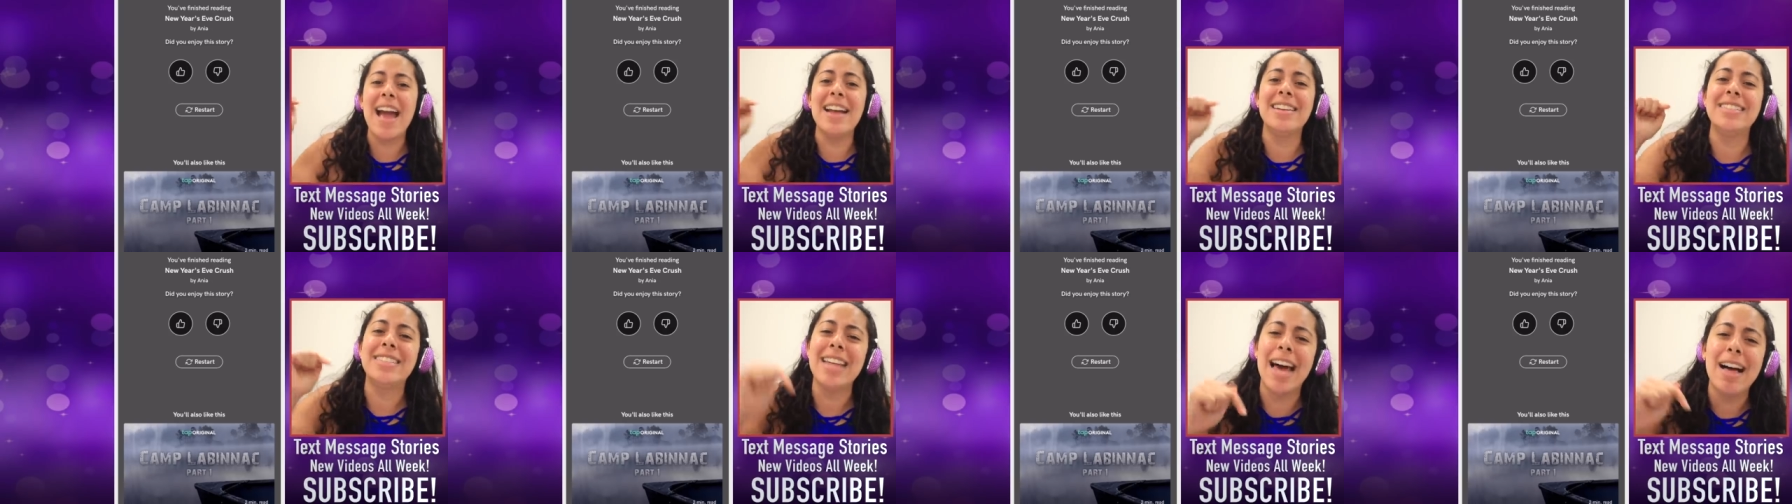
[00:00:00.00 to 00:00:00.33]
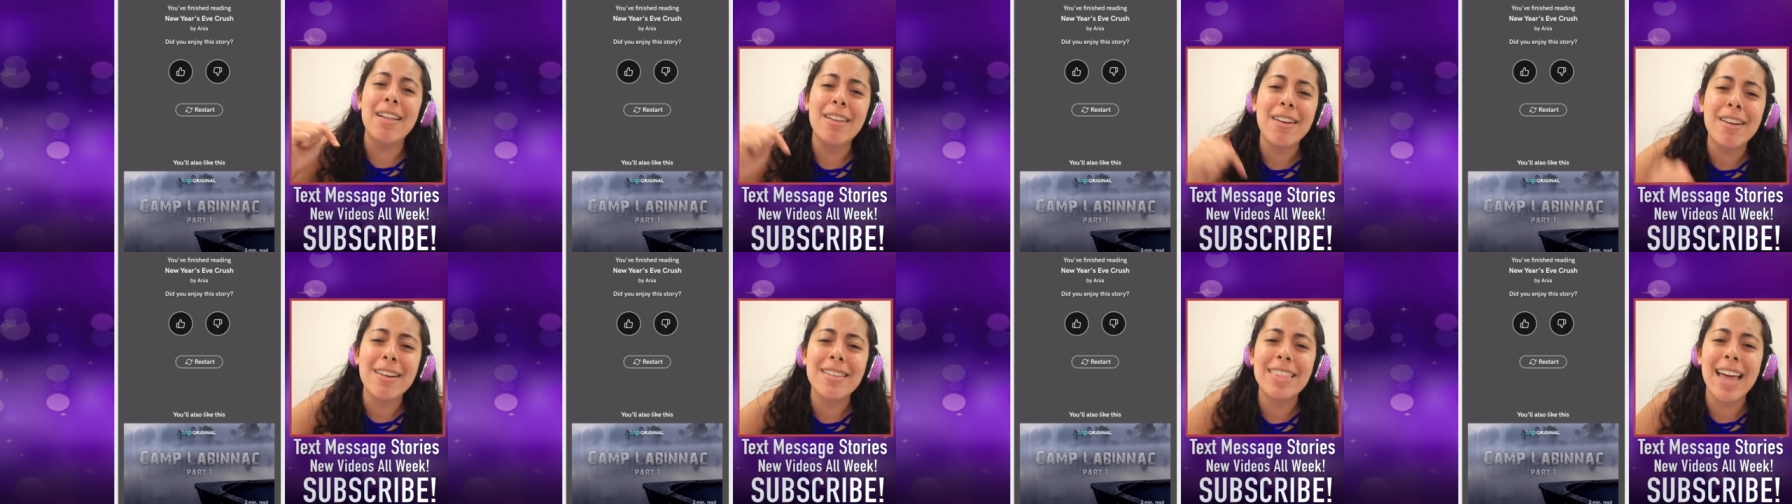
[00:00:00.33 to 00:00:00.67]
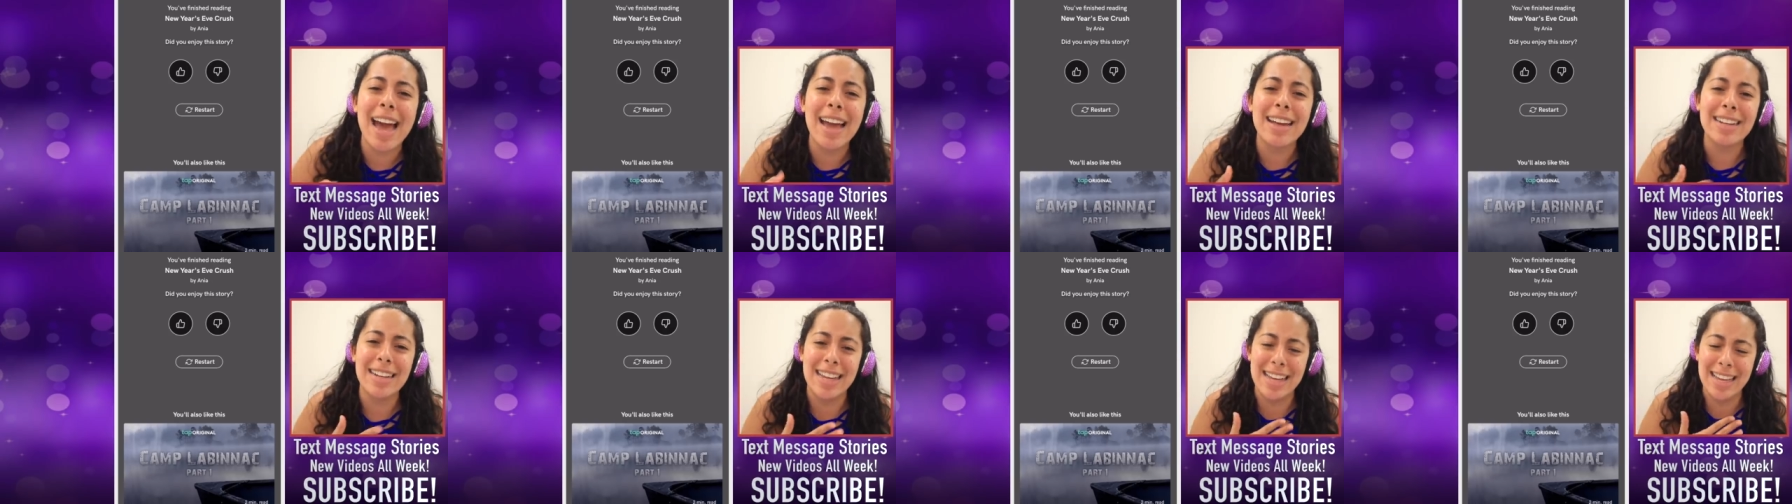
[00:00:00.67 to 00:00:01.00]
and tell her
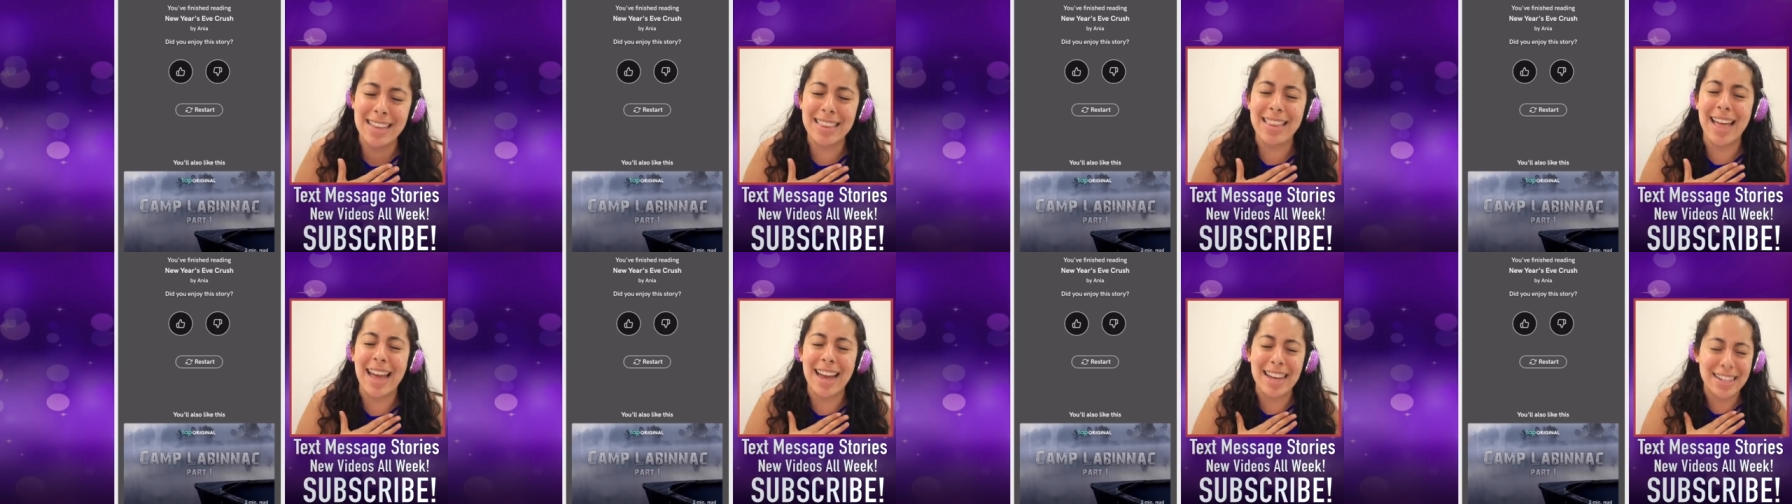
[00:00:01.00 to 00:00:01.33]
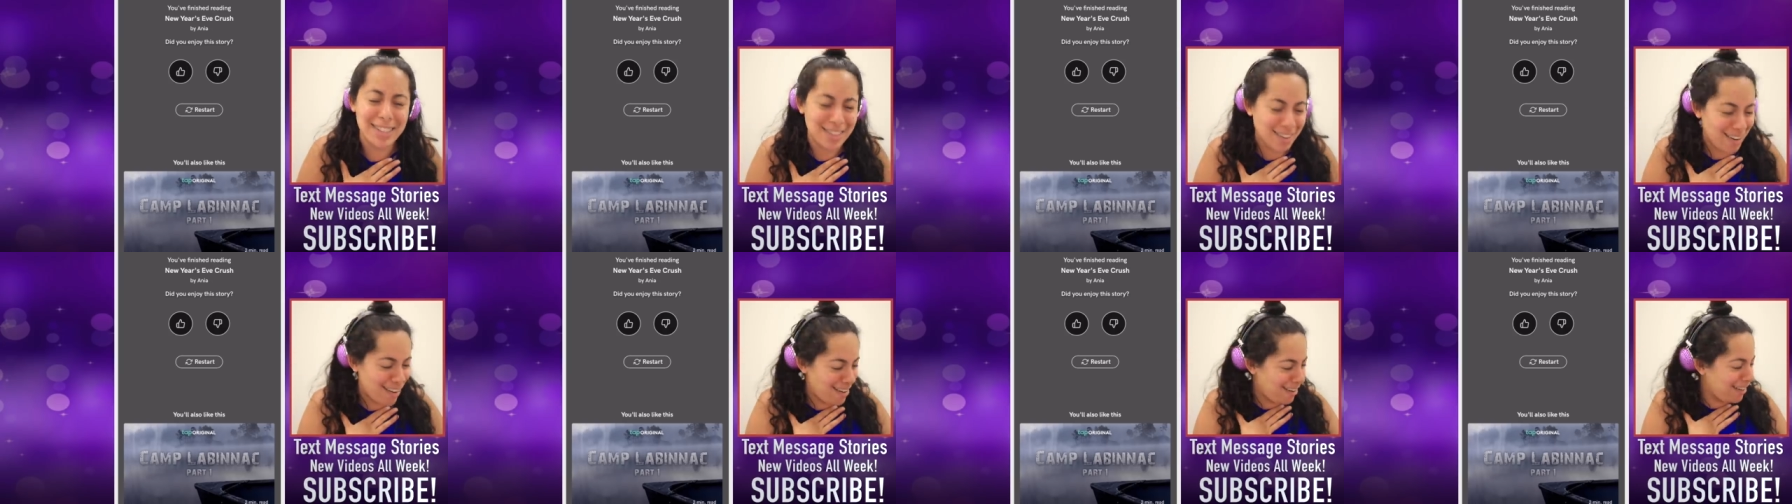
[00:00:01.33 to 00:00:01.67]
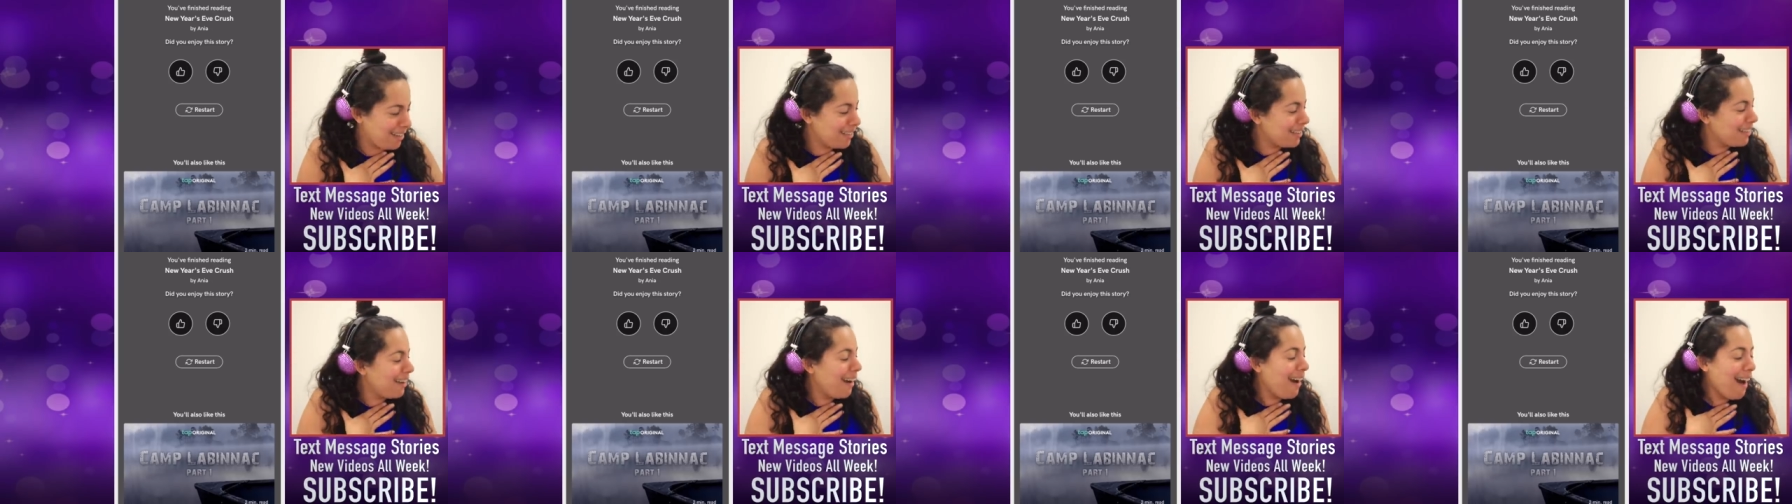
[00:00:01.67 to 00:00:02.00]
that he liked
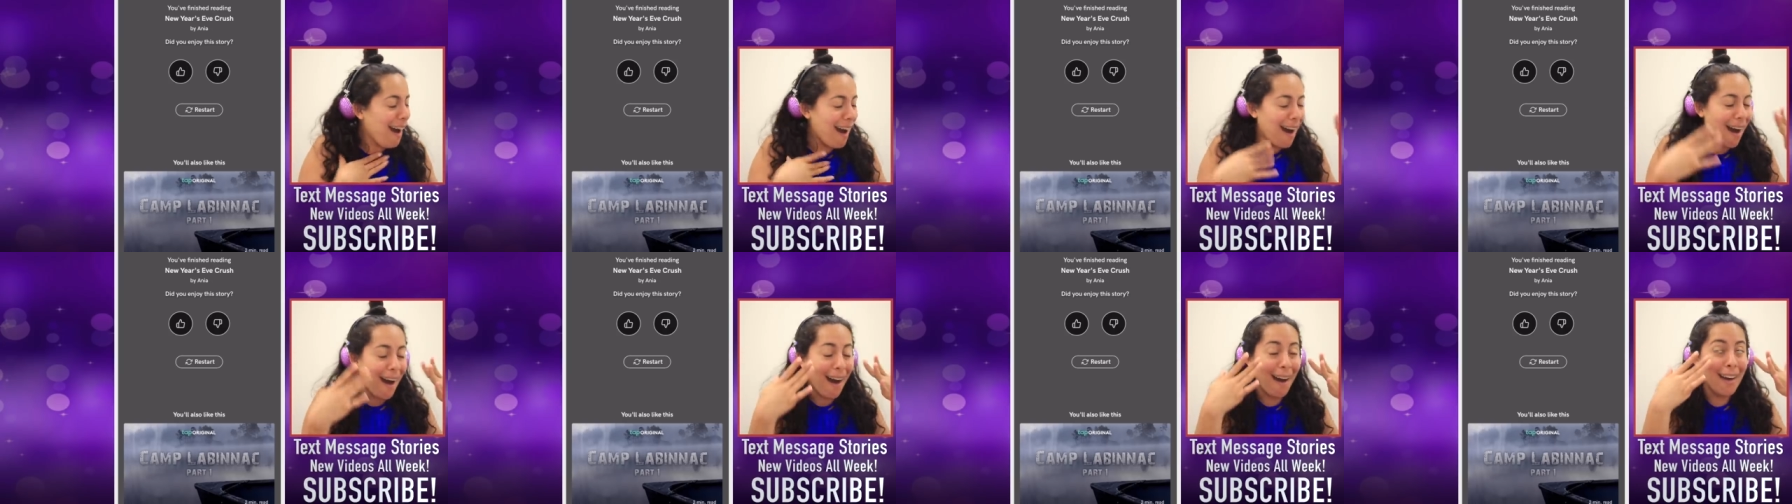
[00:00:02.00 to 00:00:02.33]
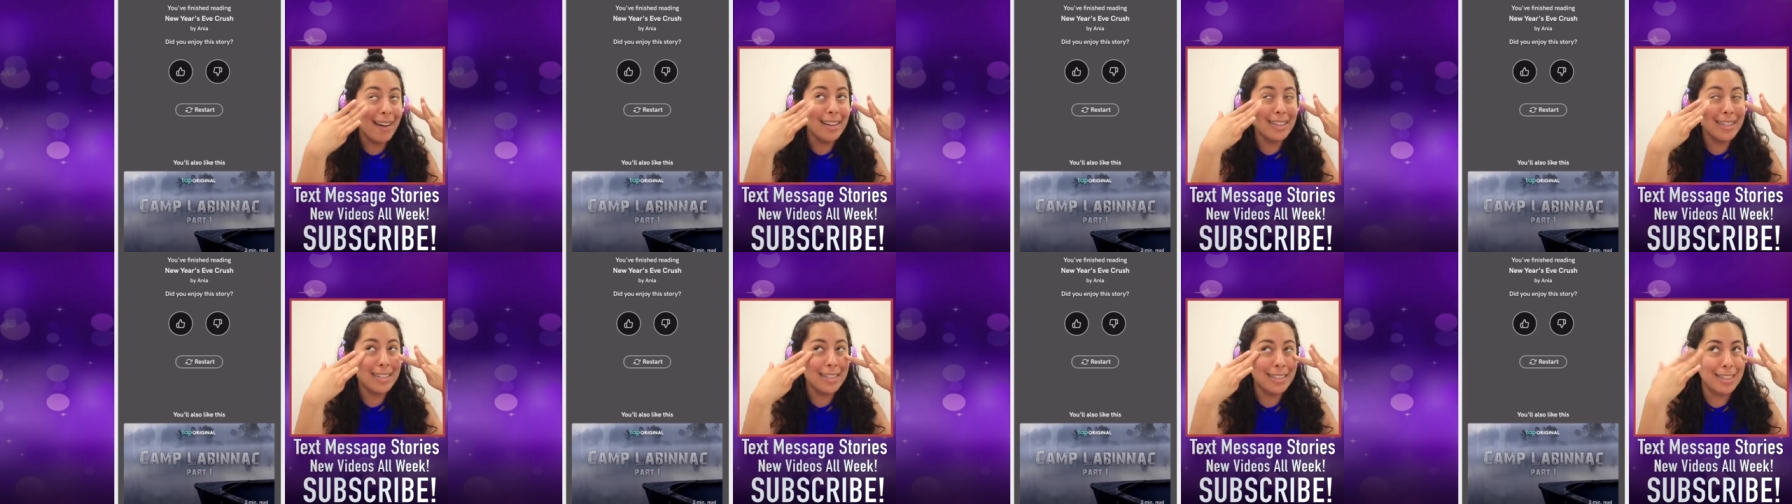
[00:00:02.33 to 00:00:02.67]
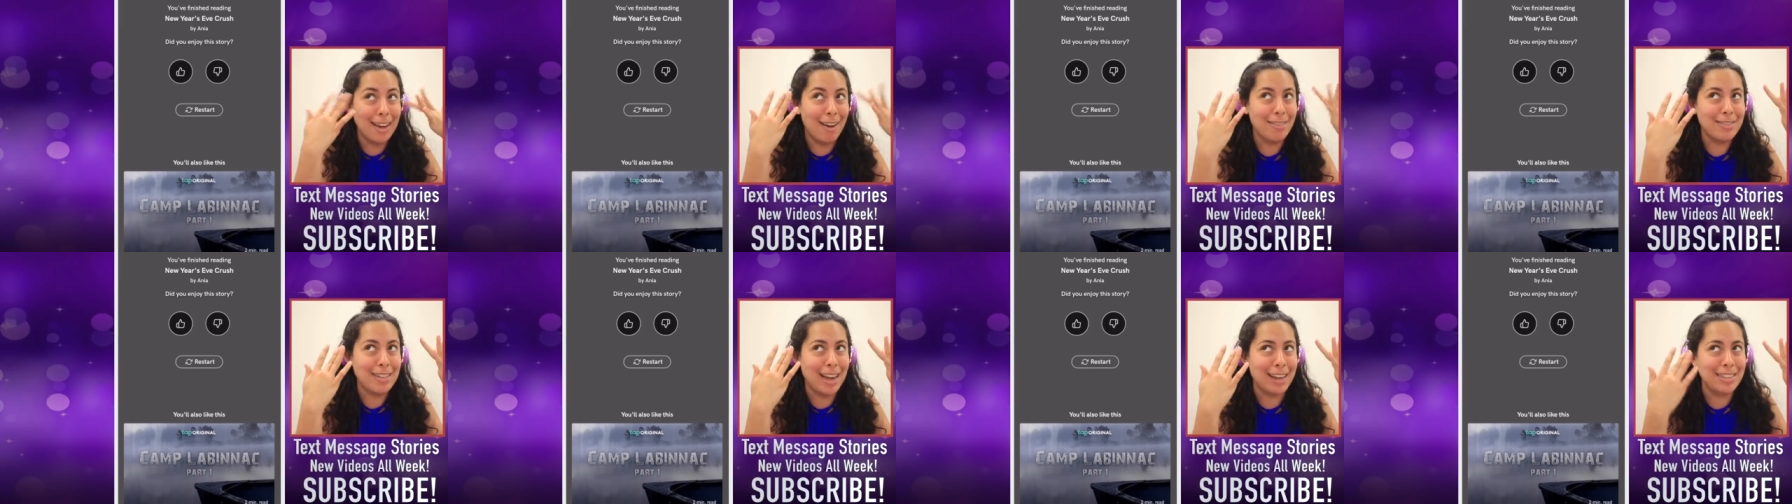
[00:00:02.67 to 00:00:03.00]
her
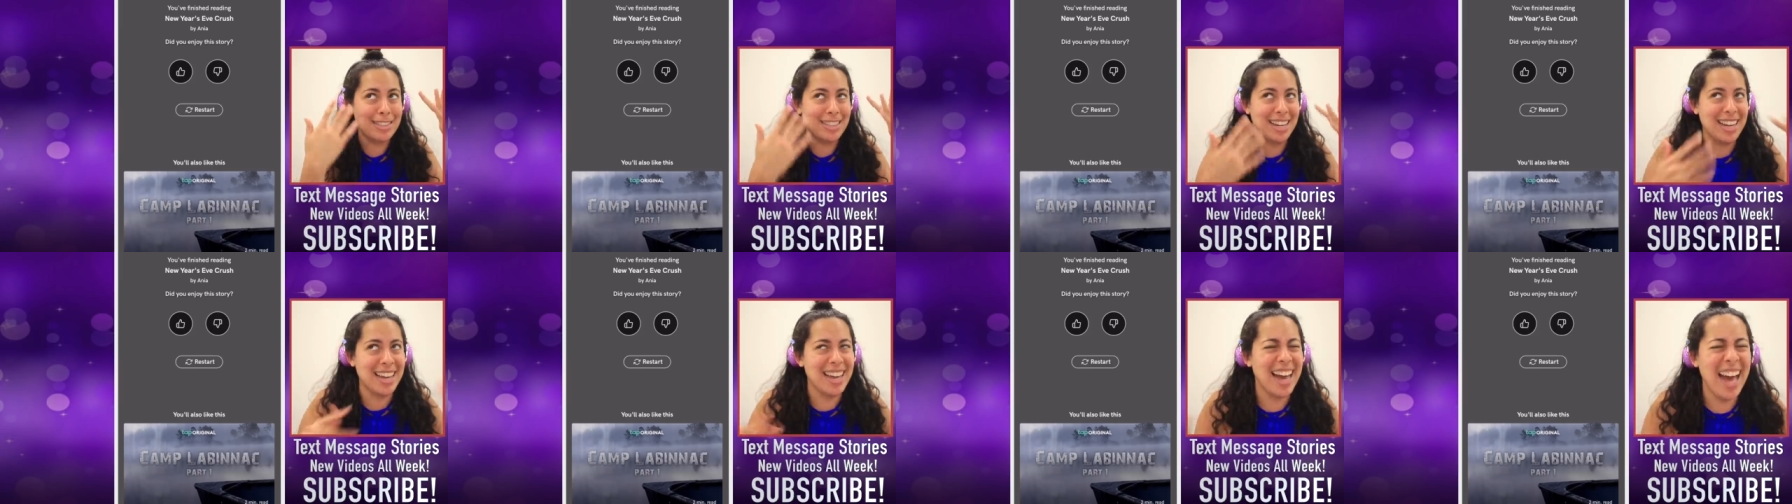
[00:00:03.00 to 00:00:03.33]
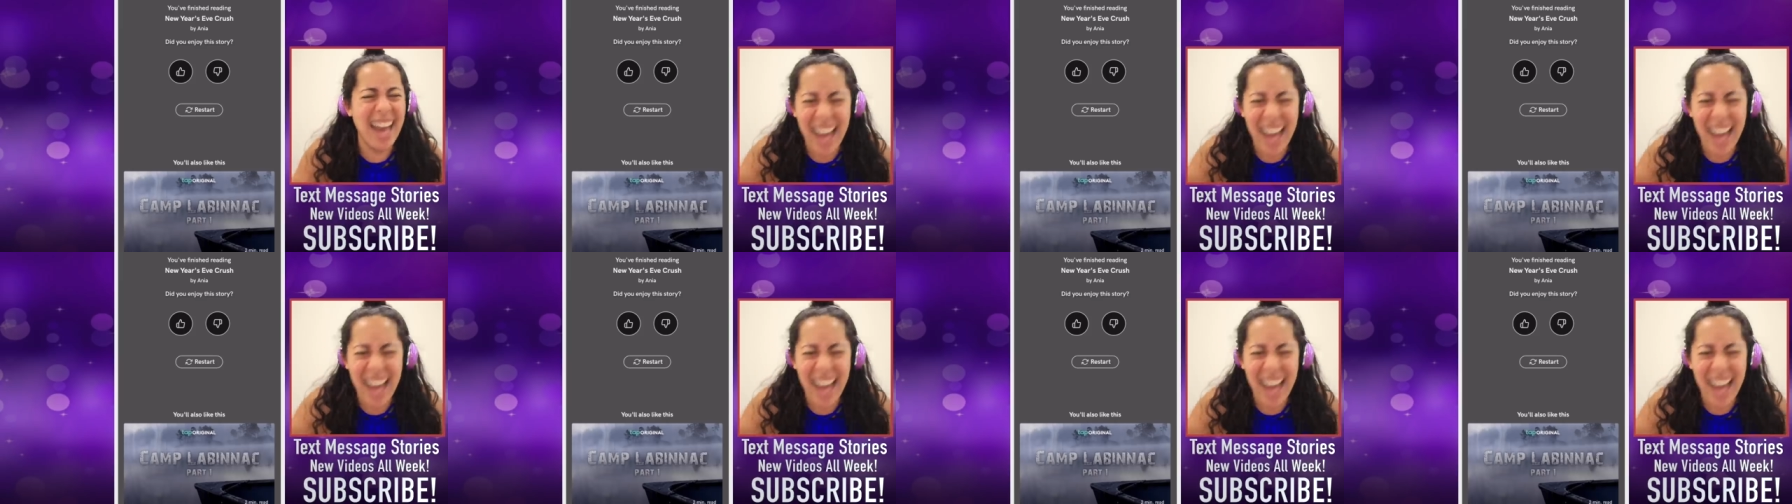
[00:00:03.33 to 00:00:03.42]
so touching.